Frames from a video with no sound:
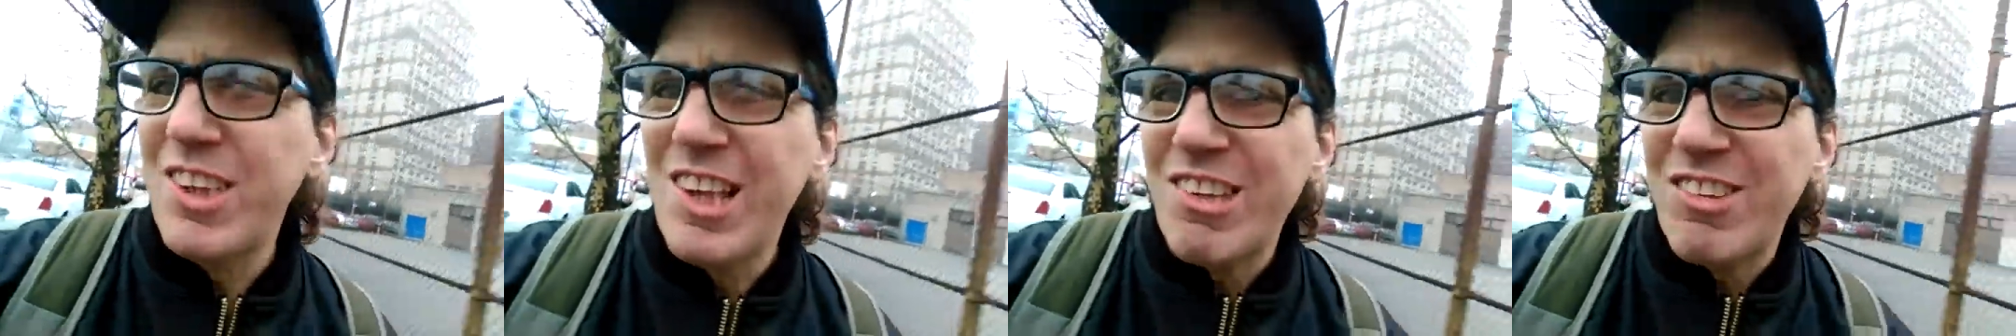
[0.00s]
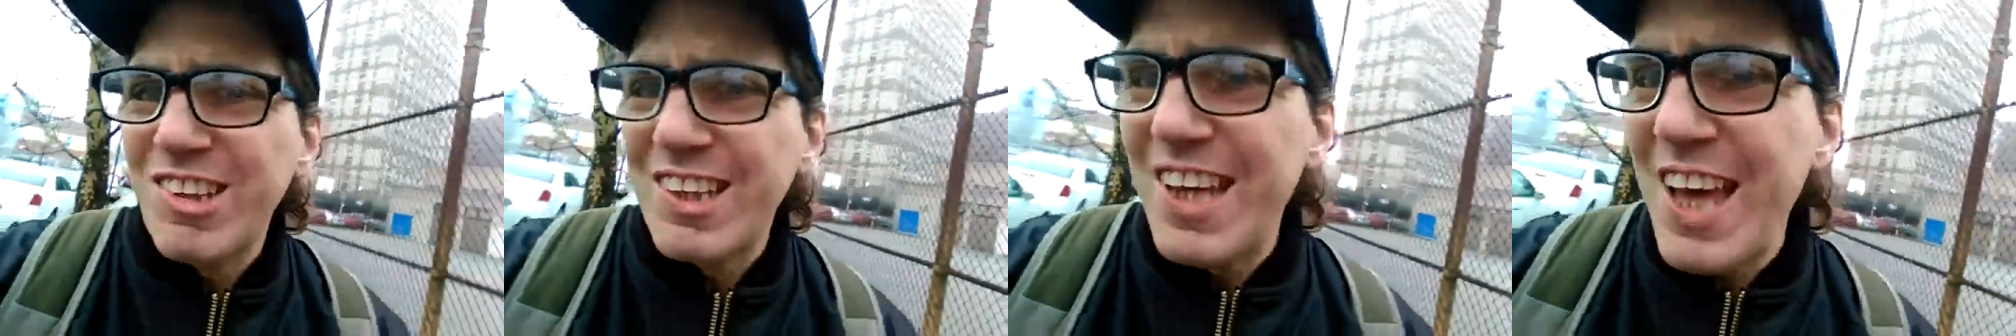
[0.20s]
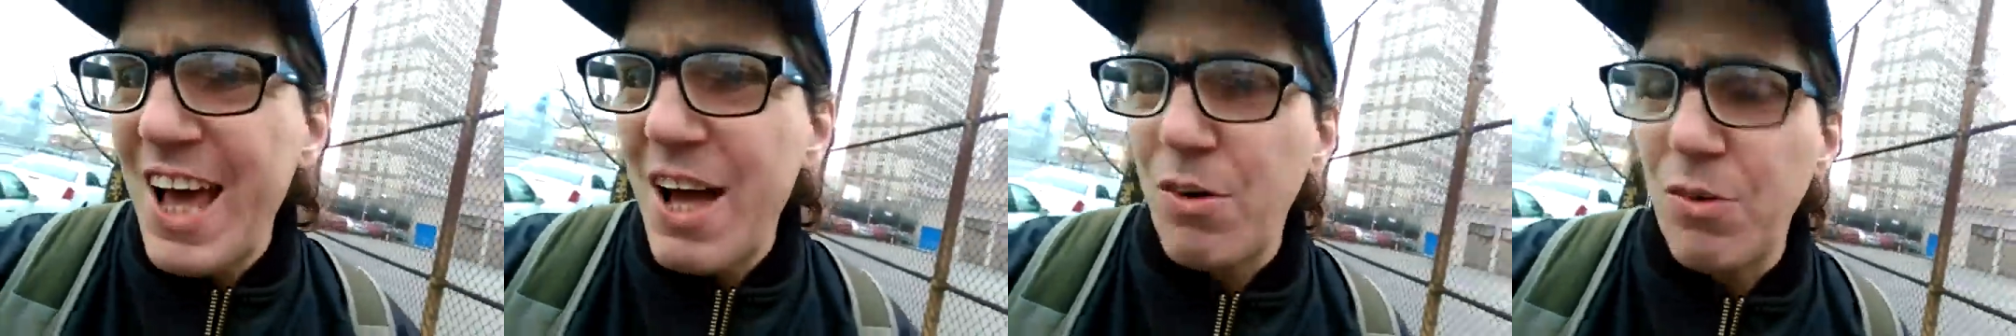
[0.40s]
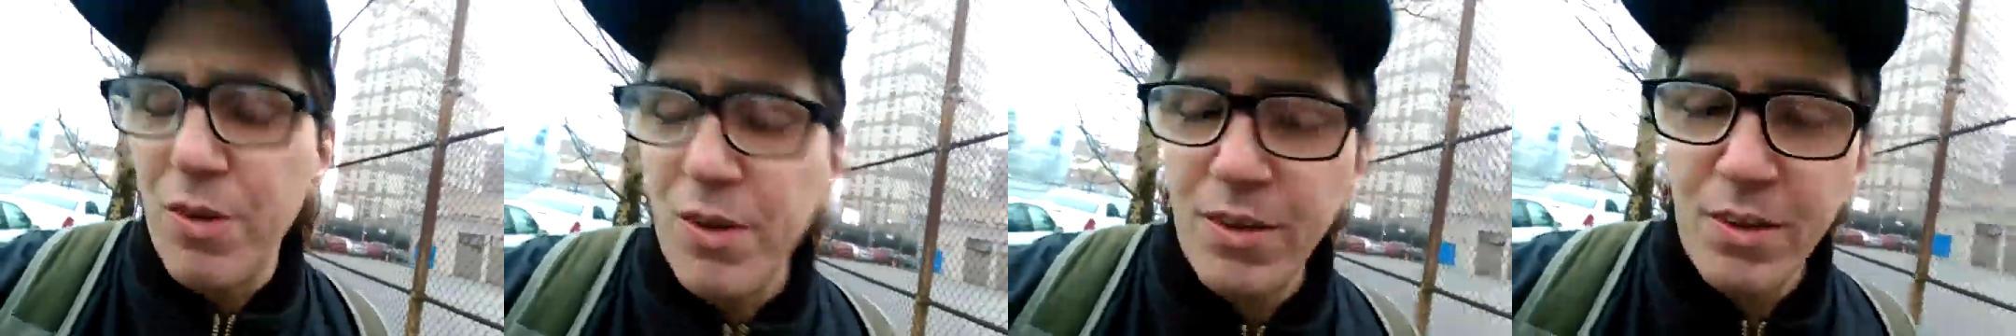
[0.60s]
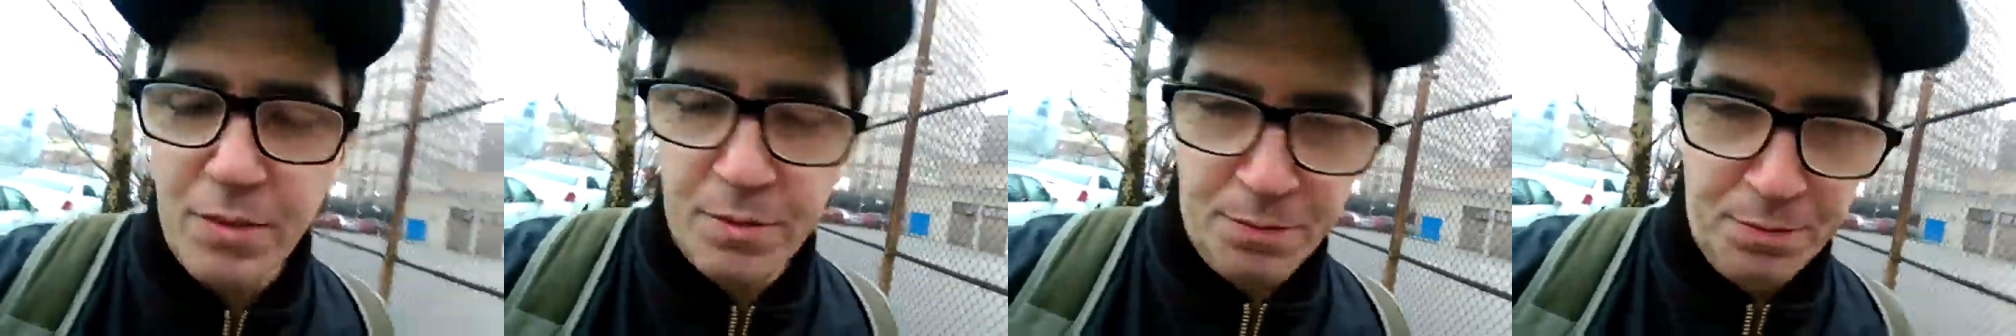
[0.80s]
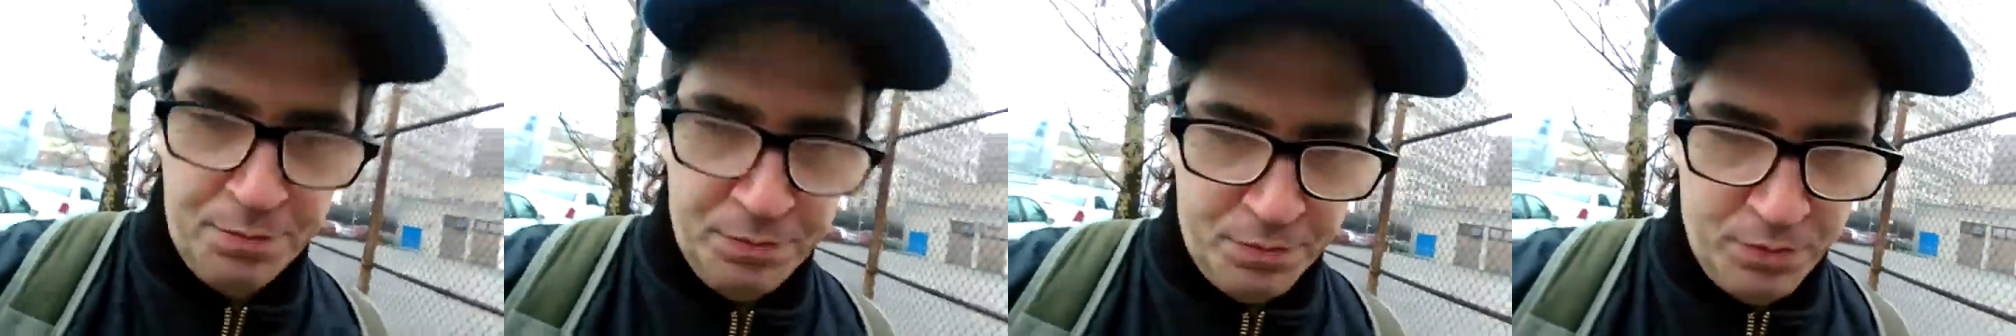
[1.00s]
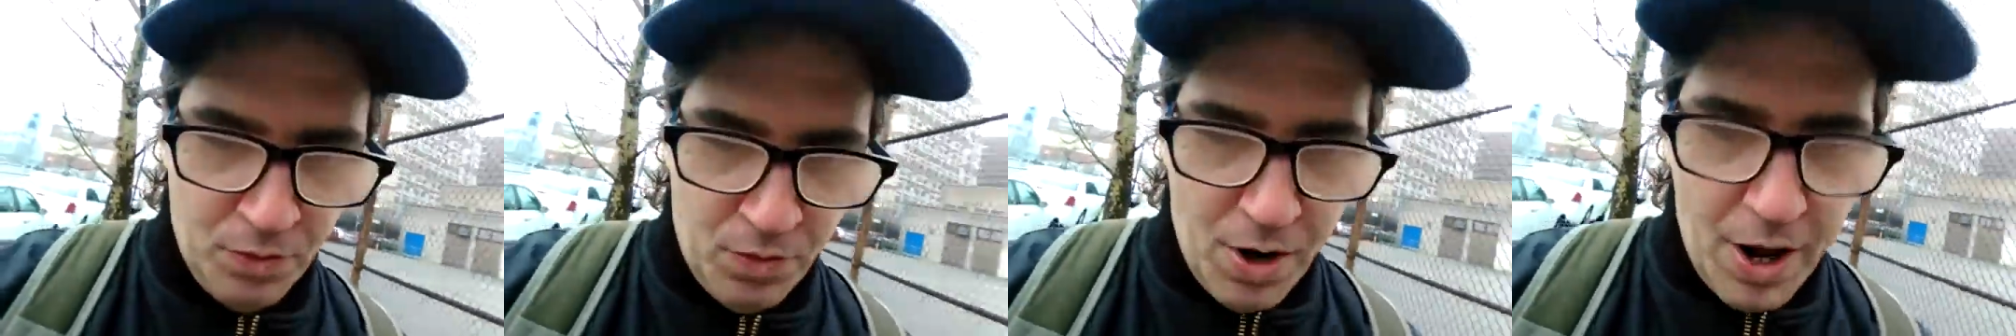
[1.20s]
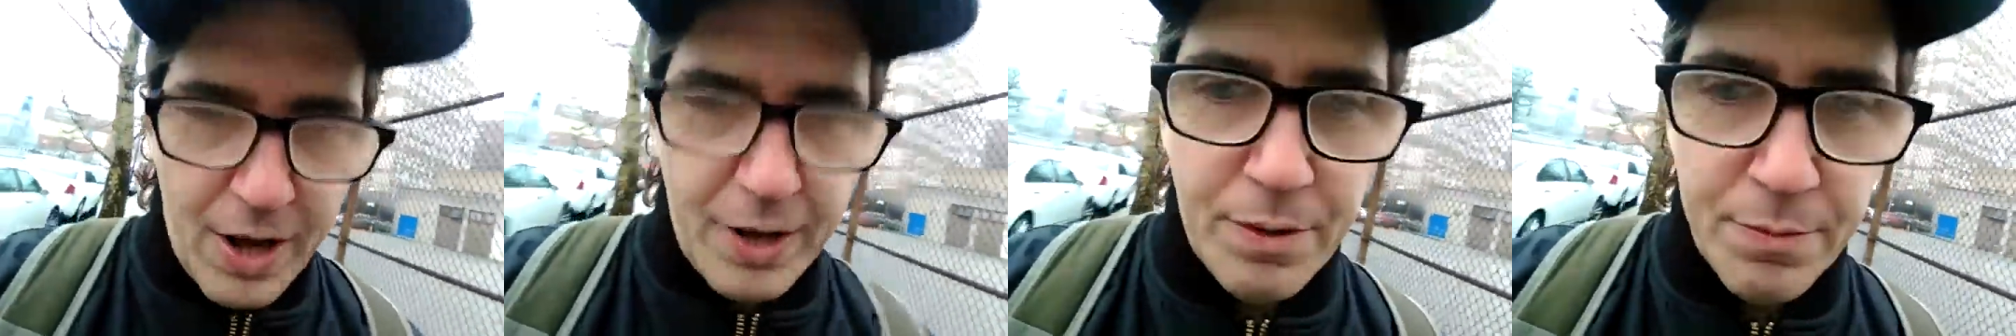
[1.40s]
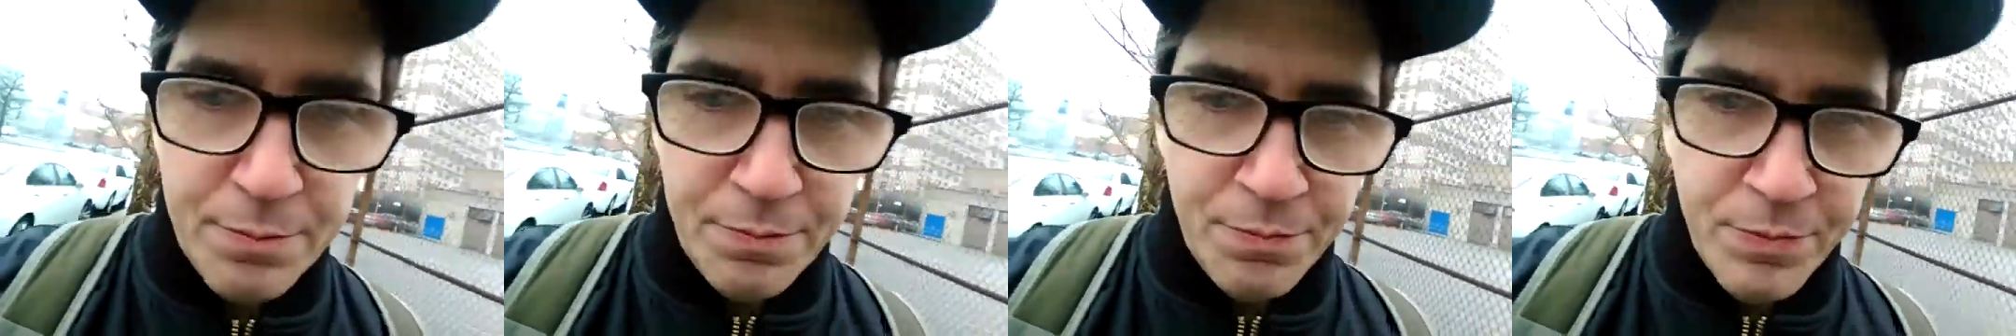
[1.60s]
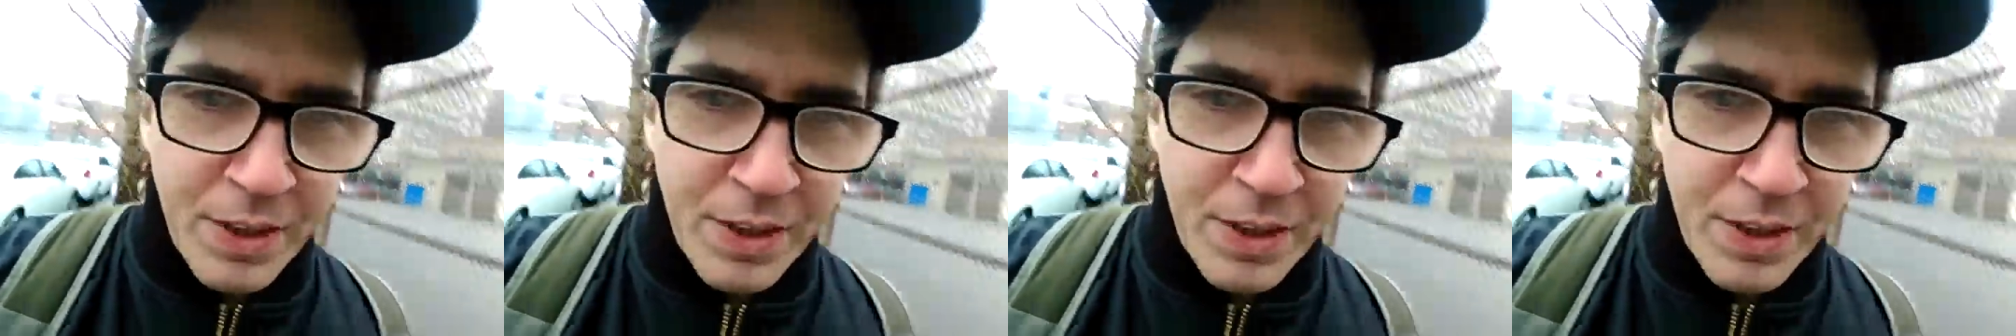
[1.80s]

it doesn't count, right?